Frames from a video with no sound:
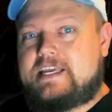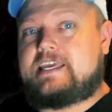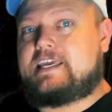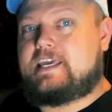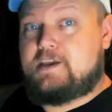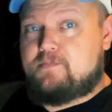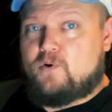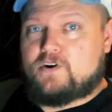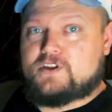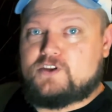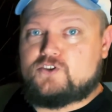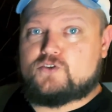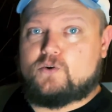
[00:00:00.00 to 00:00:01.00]

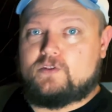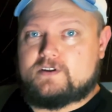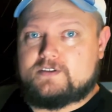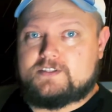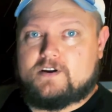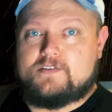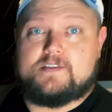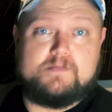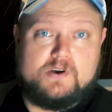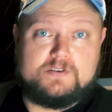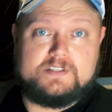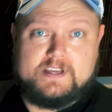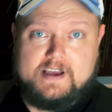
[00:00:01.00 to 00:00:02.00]
keyboard controllers are the
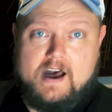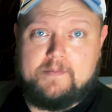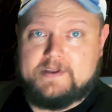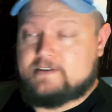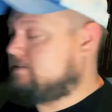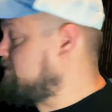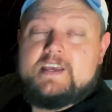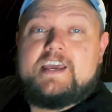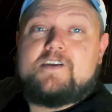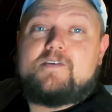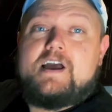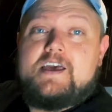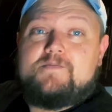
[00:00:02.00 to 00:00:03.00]
most common.
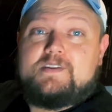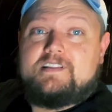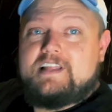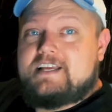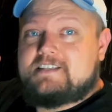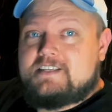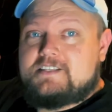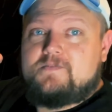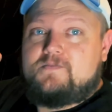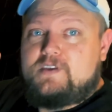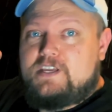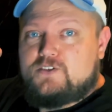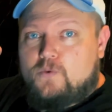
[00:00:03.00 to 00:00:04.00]
Here I have an Alesis
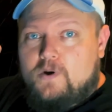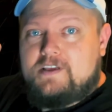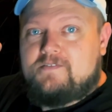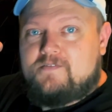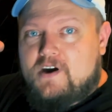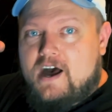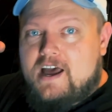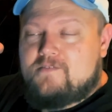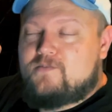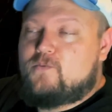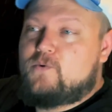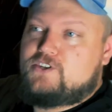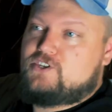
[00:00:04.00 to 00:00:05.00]

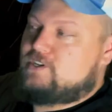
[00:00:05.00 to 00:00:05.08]
V25, which